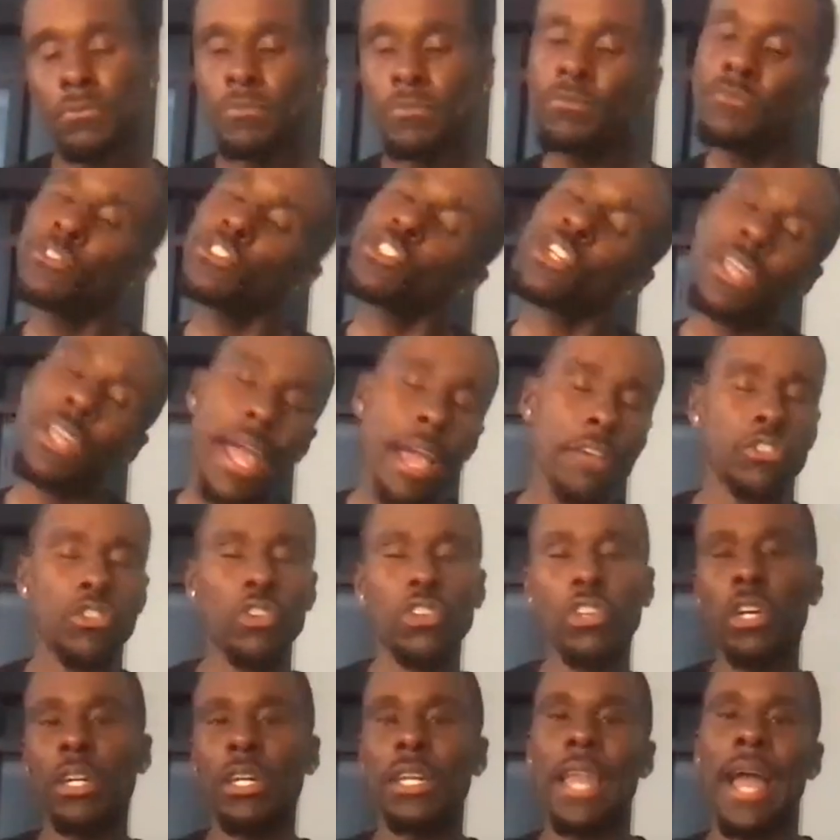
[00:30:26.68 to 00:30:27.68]
Your life's going
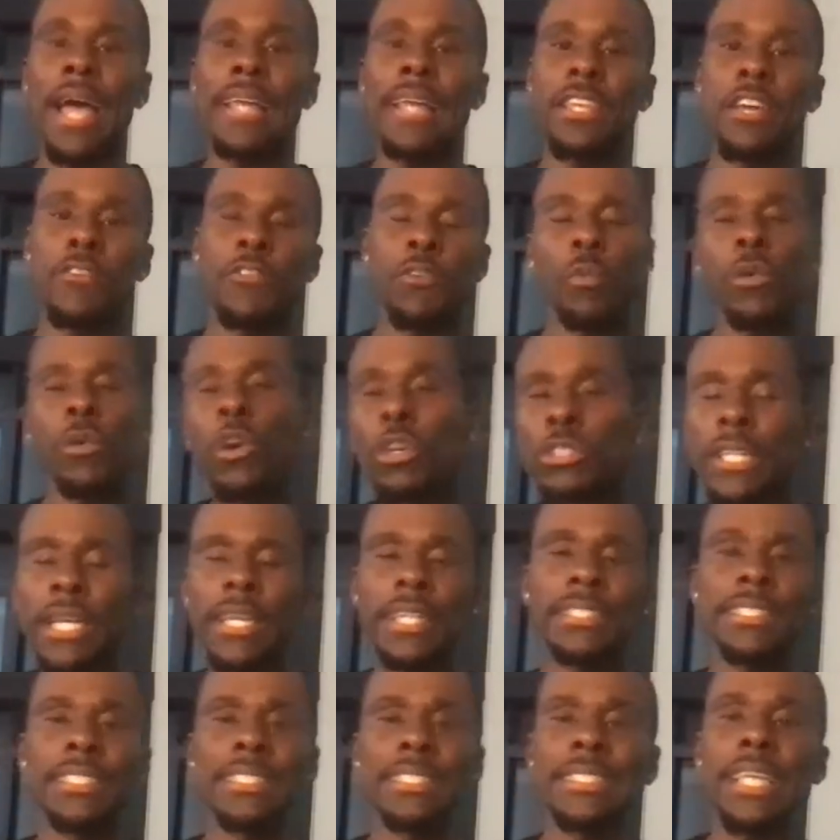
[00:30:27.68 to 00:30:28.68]
to look a lot different. We're going to take
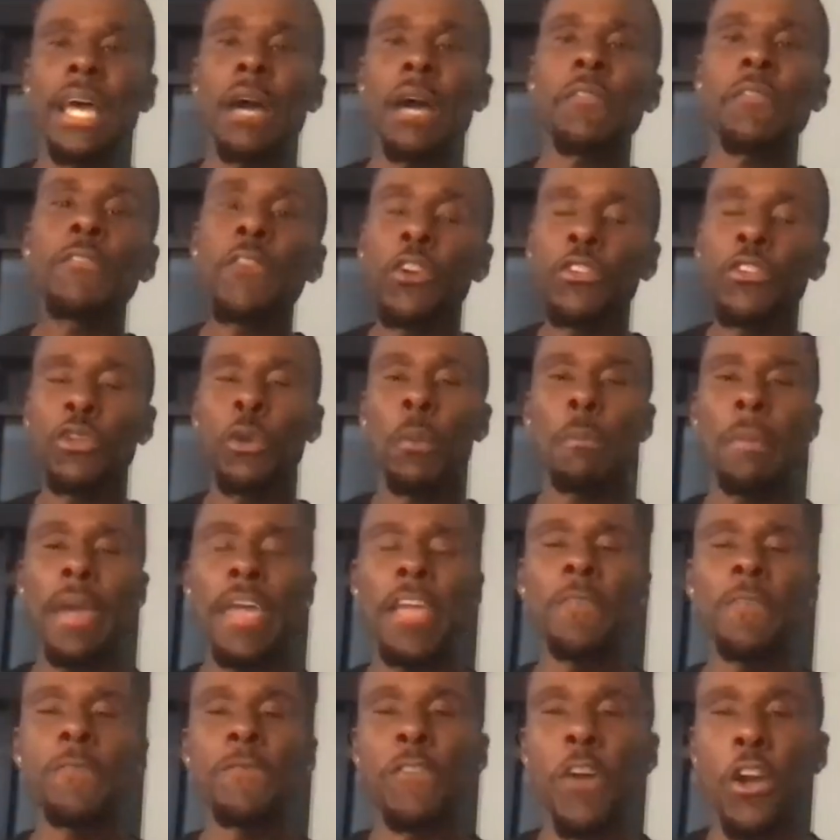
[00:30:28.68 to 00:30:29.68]
this a step further.
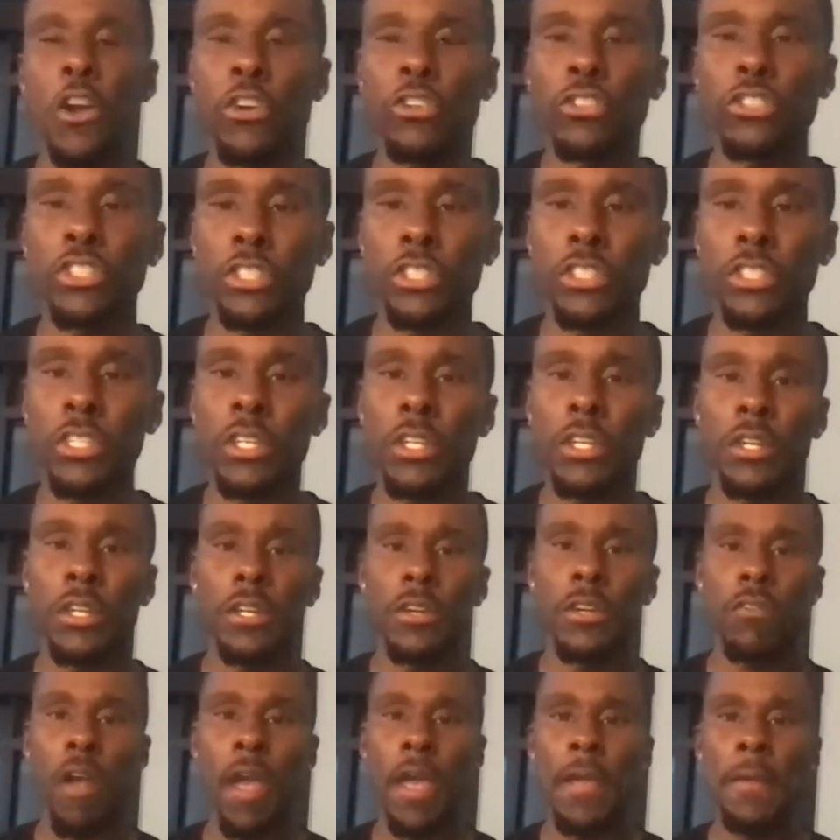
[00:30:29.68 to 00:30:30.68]
May 1st,
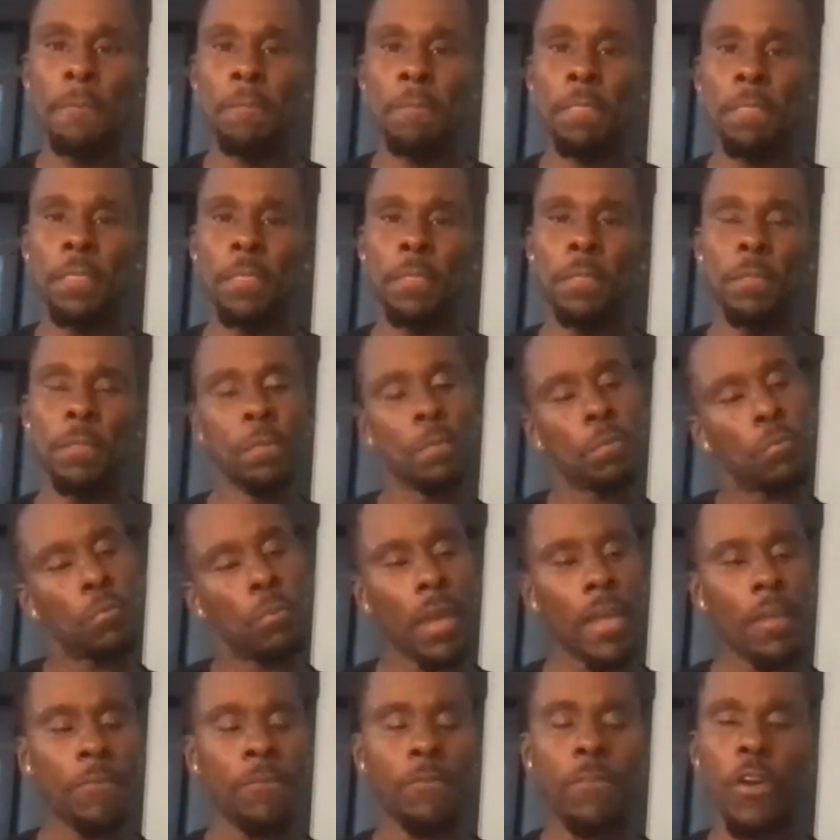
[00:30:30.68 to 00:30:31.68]
right?
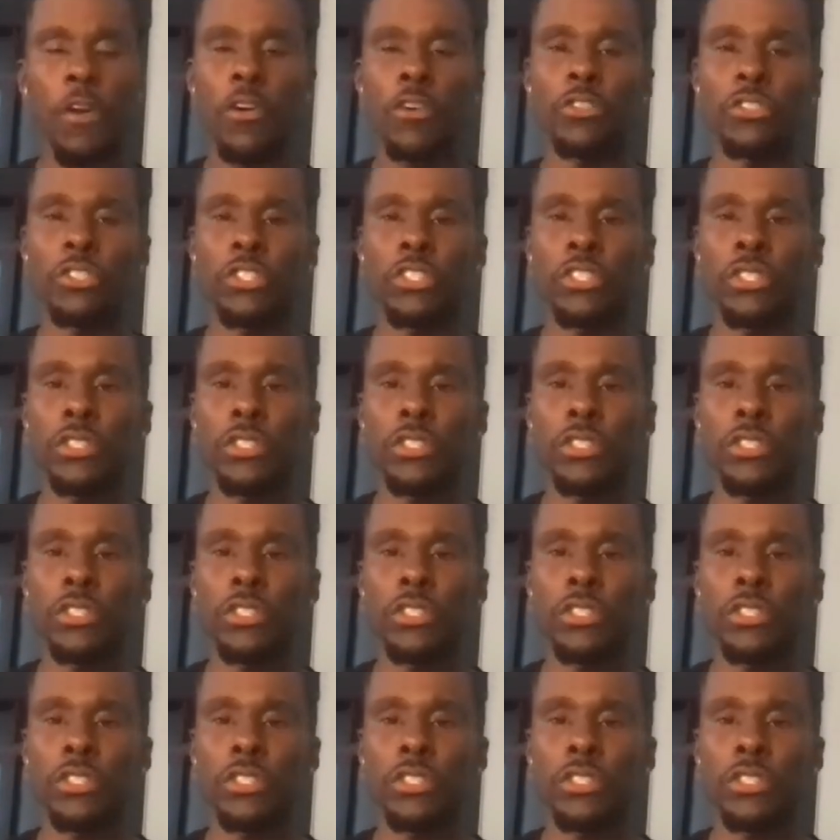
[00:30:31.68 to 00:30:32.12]
May 1st.